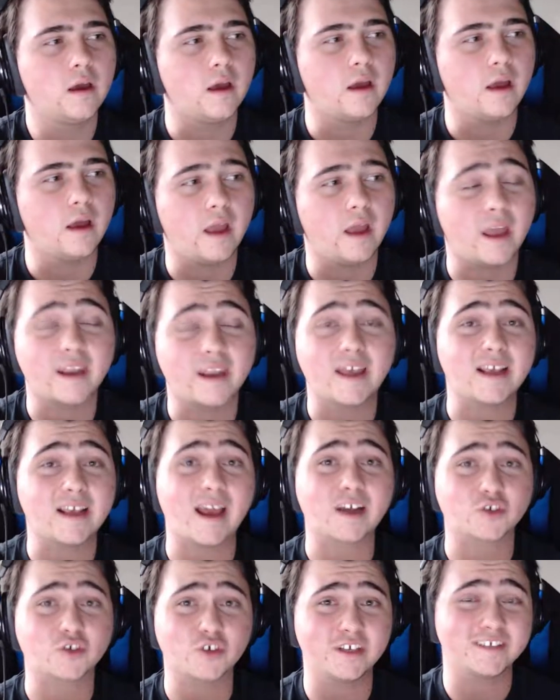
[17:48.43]
And I
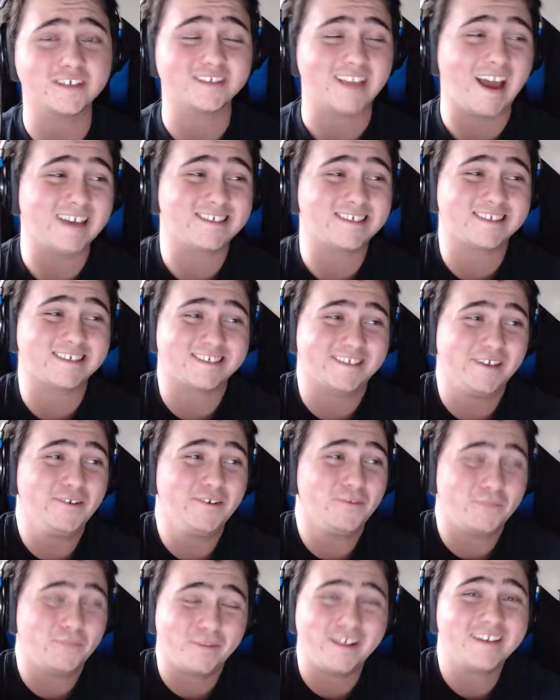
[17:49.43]
still
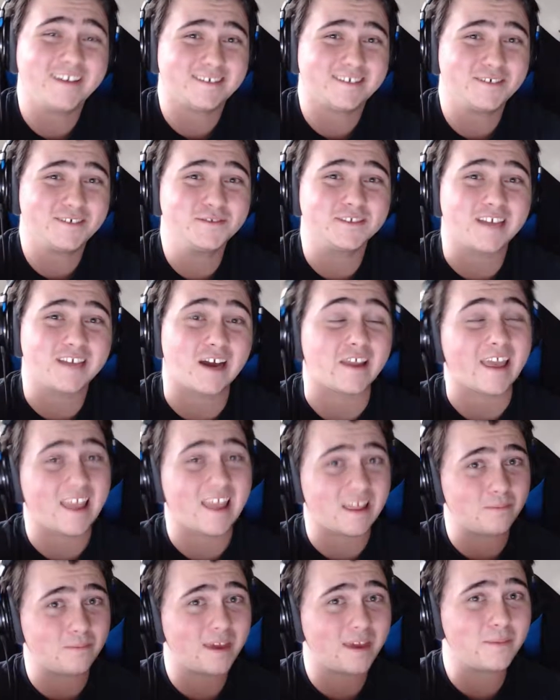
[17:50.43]
play Toontown.
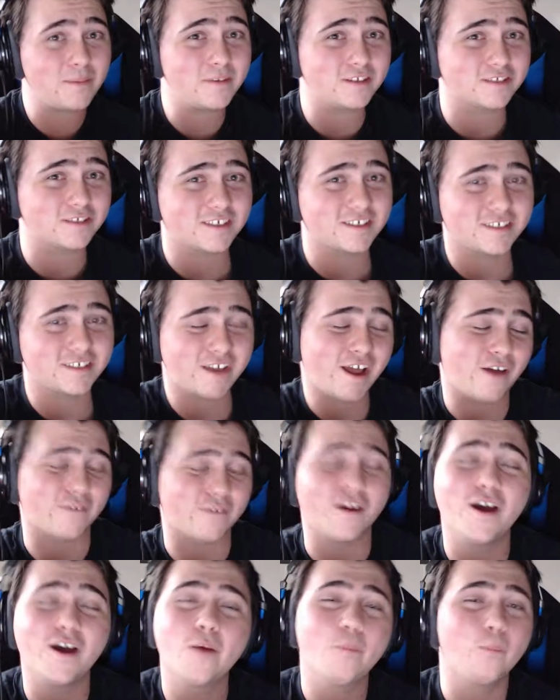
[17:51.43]
It may be shut down,
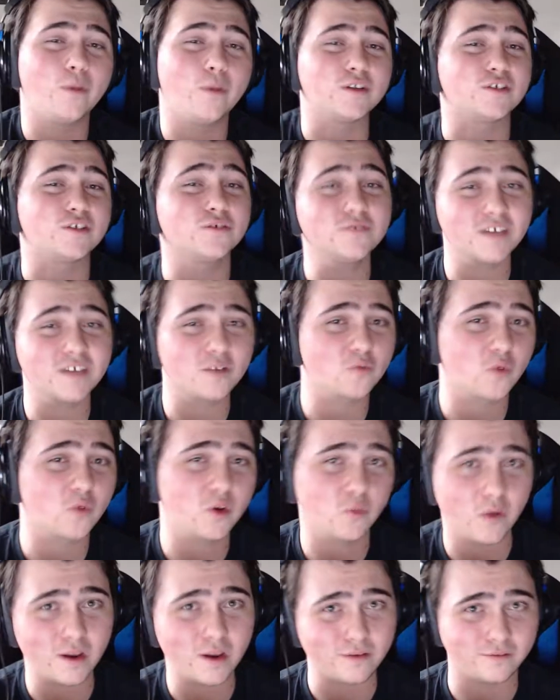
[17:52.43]
but Toontown
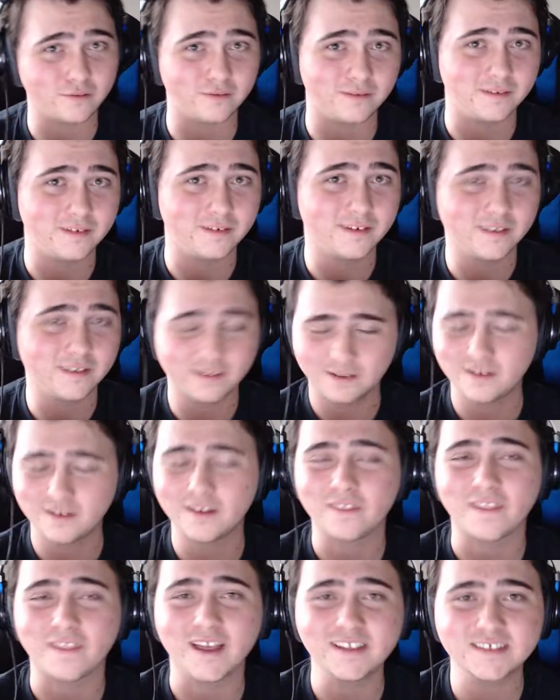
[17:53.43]
Rewritten,
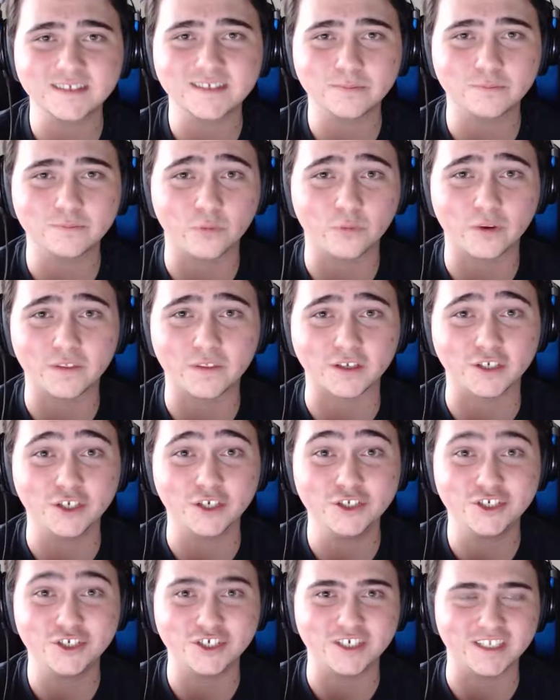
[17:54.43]
that's where the good
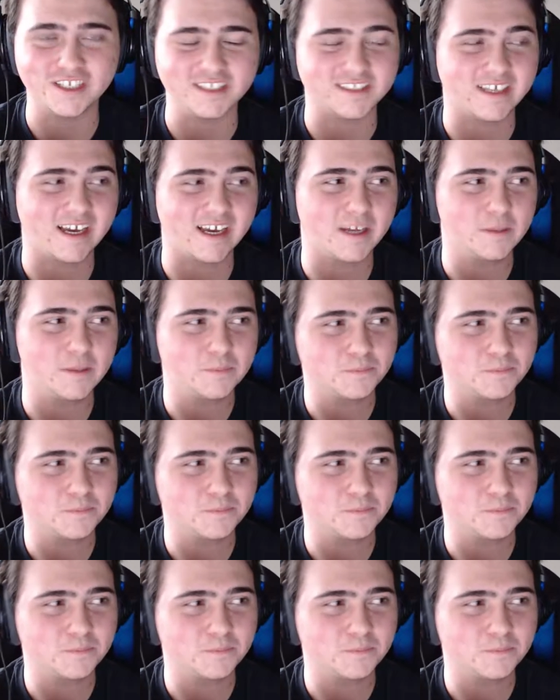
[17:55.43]
shit is at.